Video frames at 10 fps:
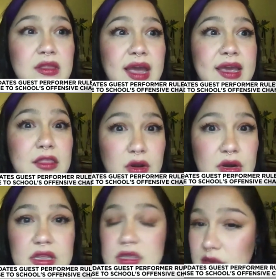like there
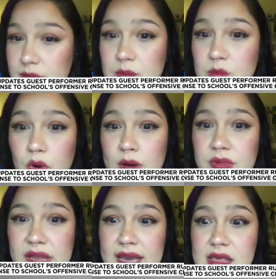needs to be more in
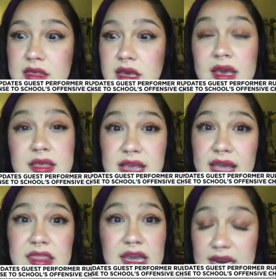place
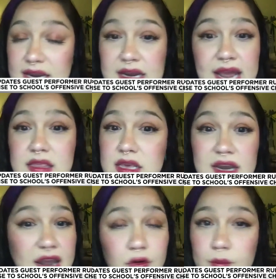saying that Indianettes
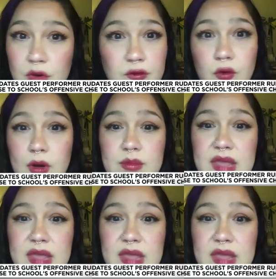can never perform